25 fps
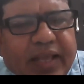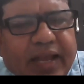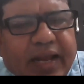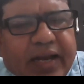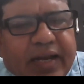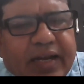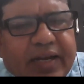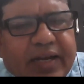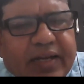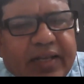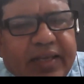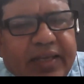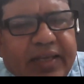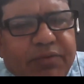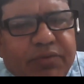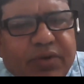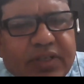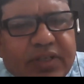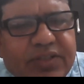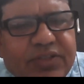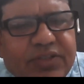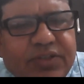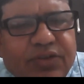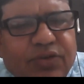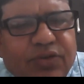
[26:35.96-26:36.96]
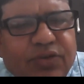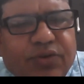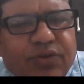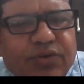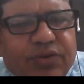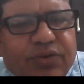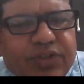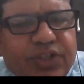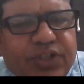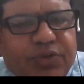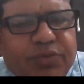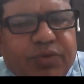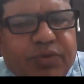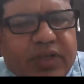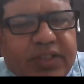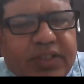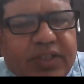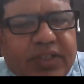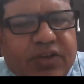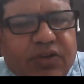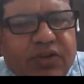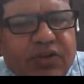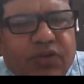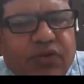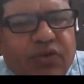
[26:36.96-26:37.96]
and she was
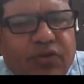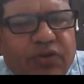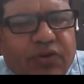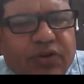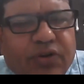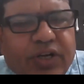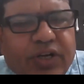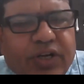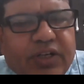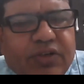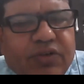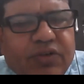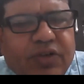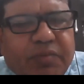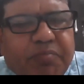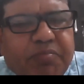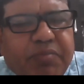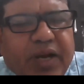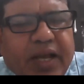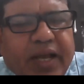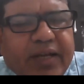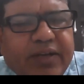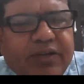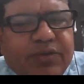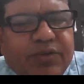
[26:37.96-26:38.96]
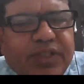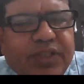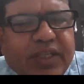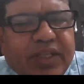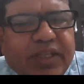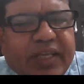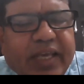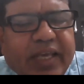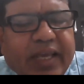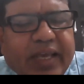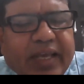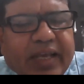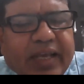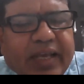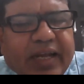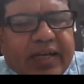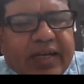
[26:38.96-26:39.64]
in no hurry to reply to the king,